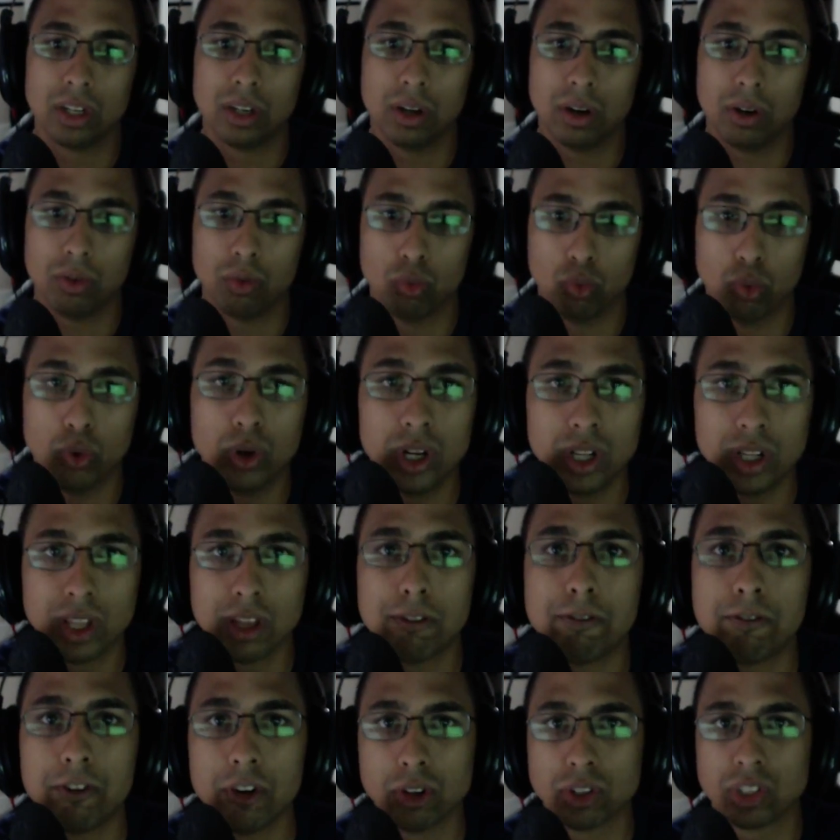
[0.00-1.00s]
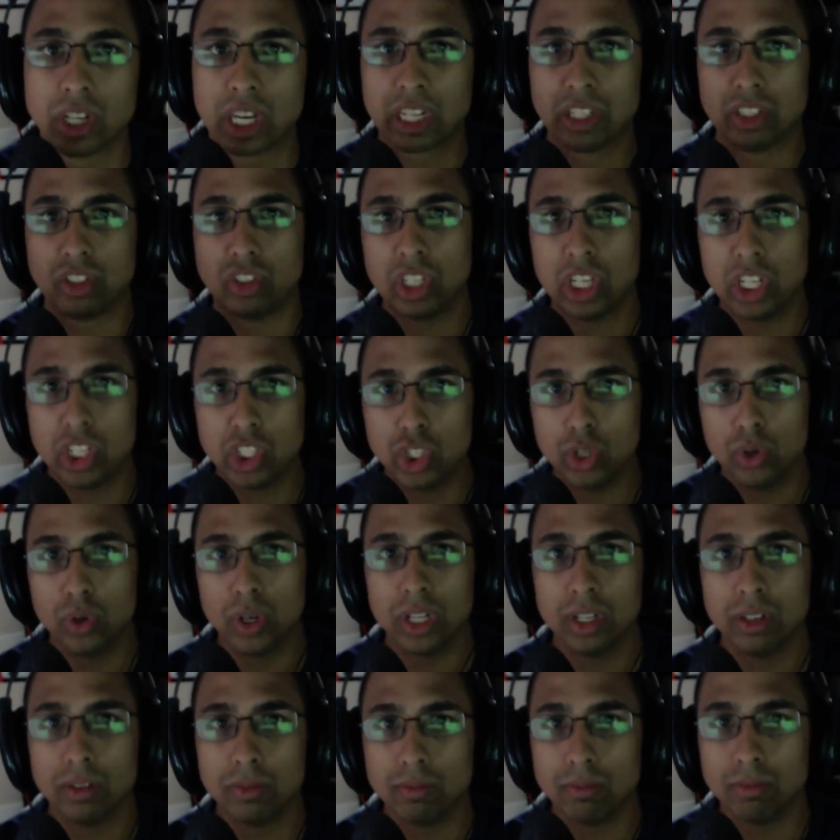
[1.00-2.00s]
really feels like a siege
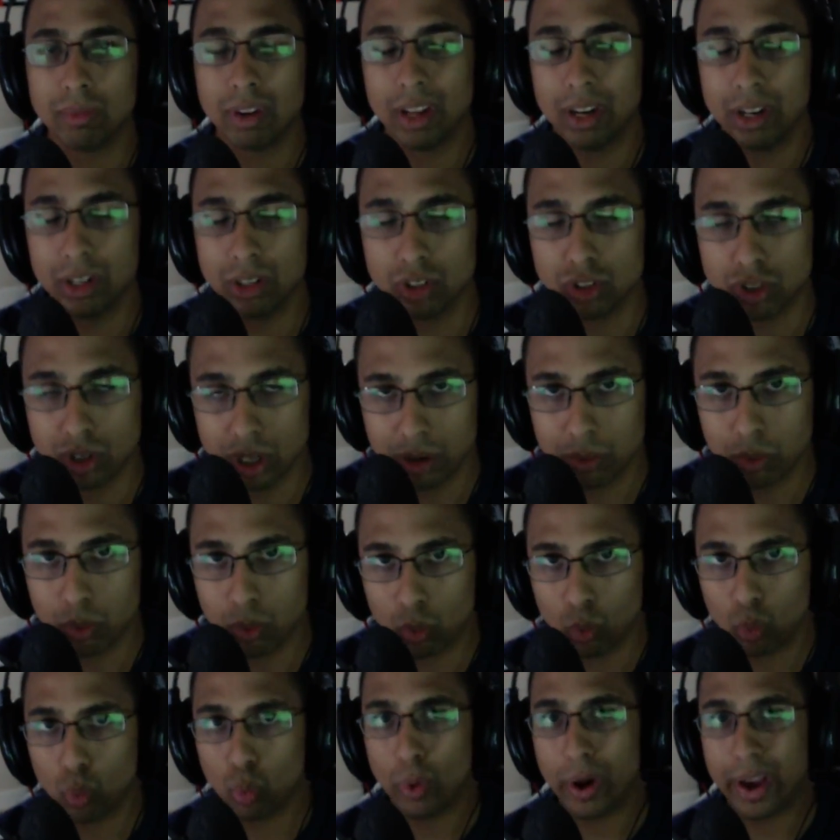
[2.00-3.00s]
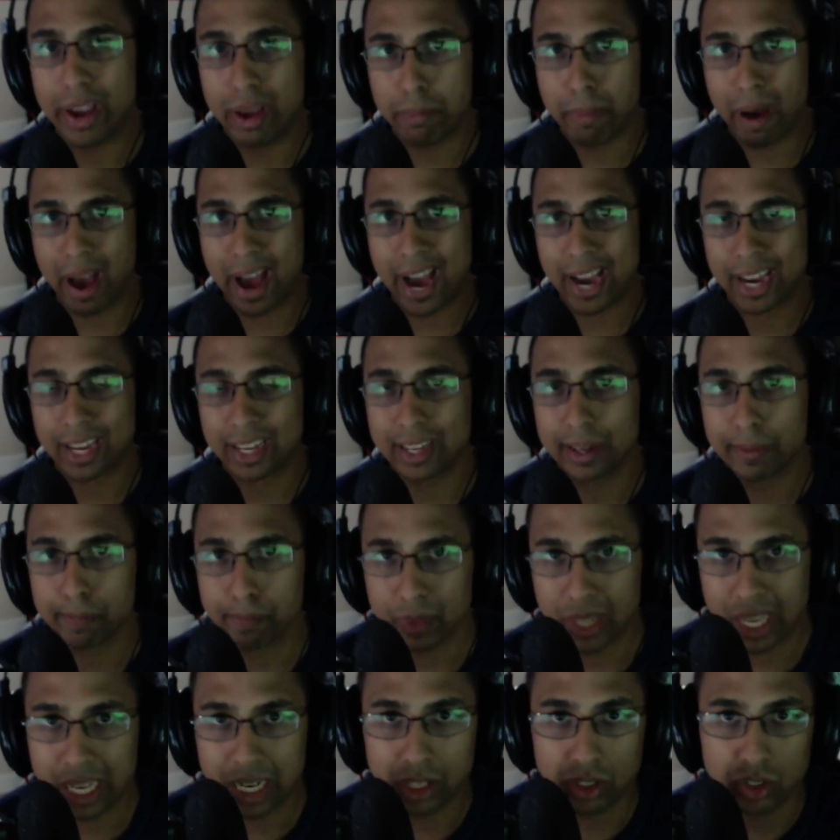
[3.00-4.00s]
unit. It is way back
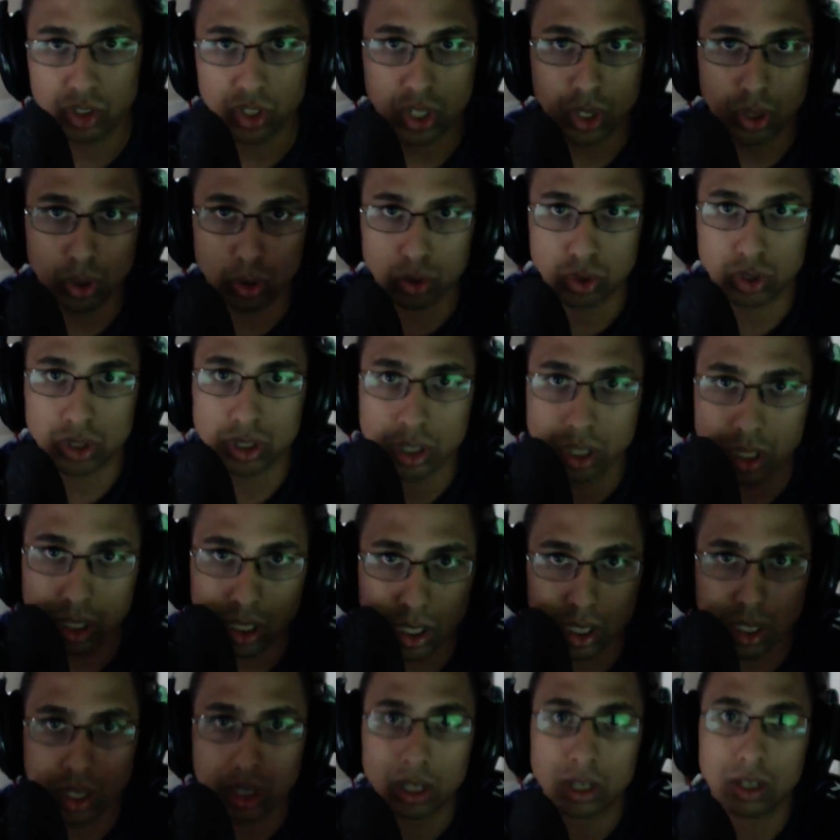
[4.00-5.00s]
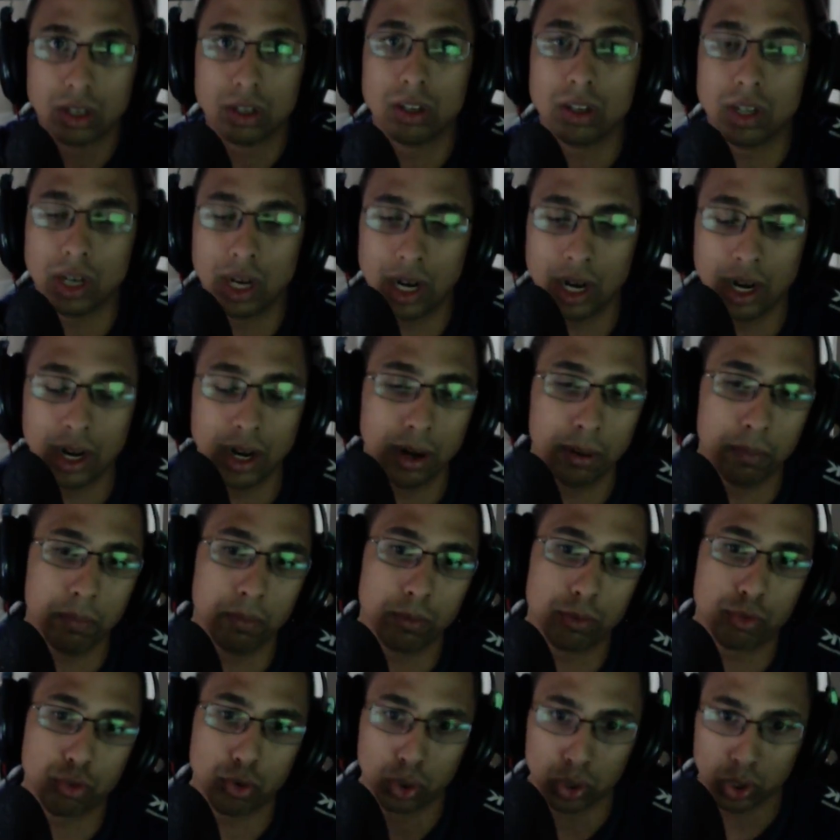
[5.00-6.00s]
and is used
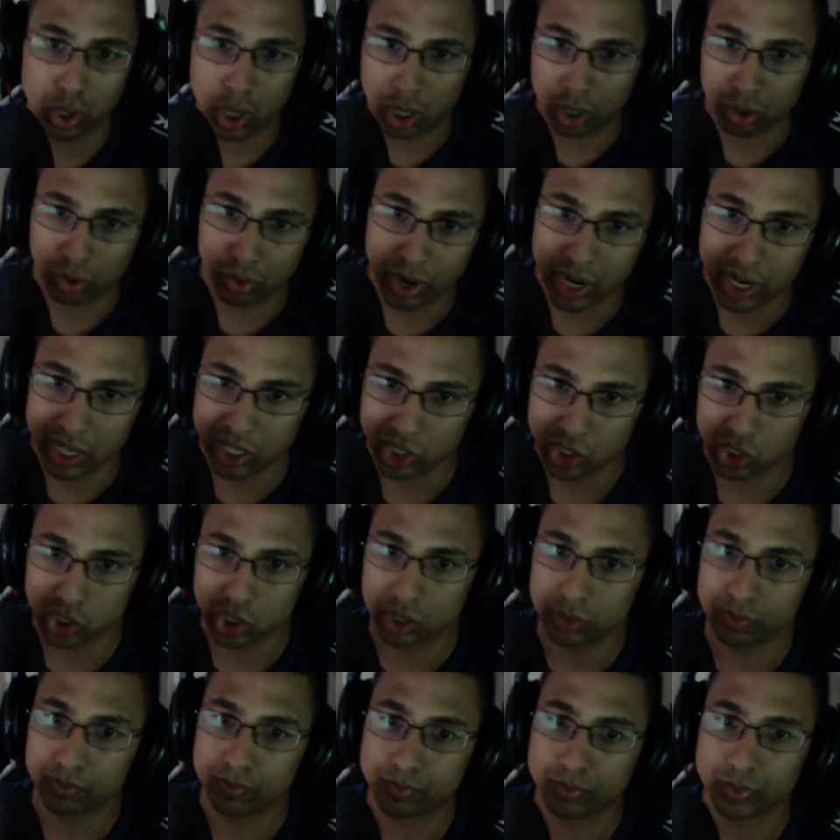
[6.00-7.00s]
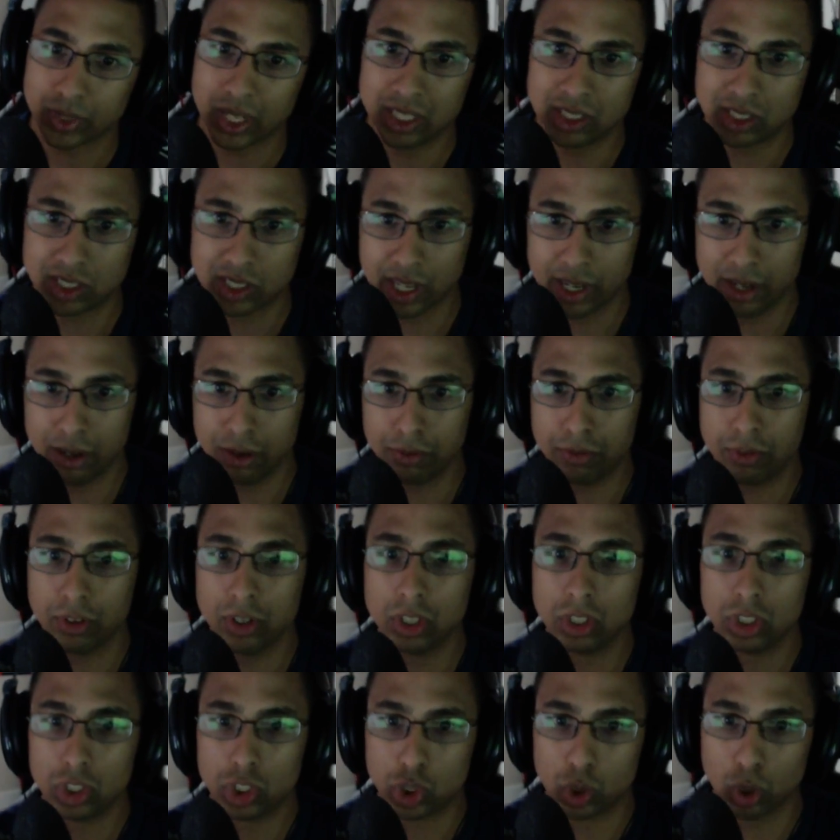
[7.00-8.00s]
for long range instead of
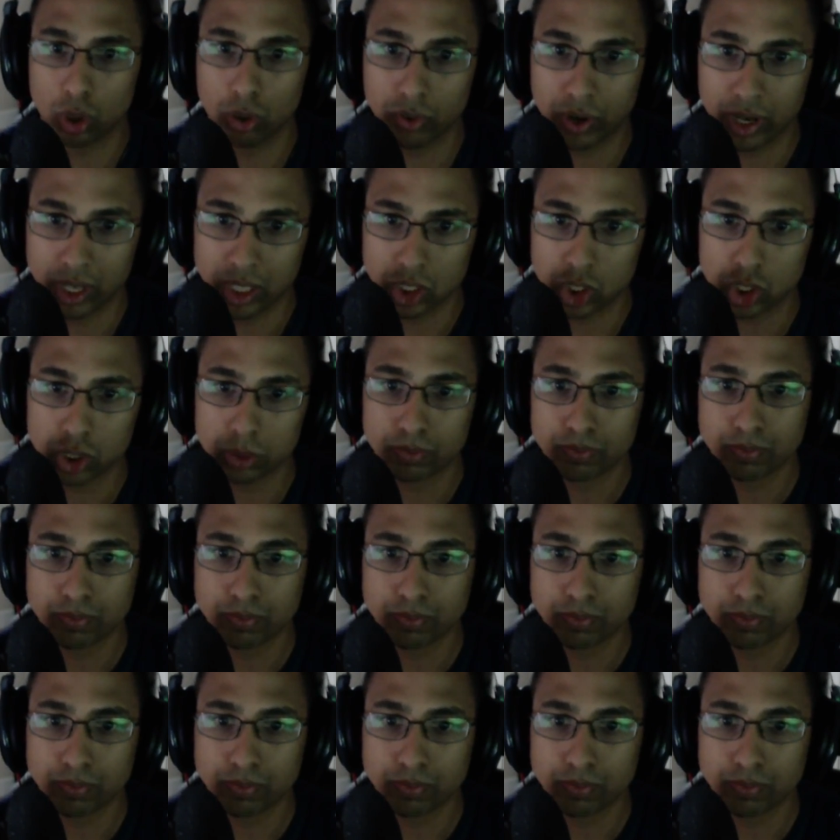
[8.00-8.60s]
short range.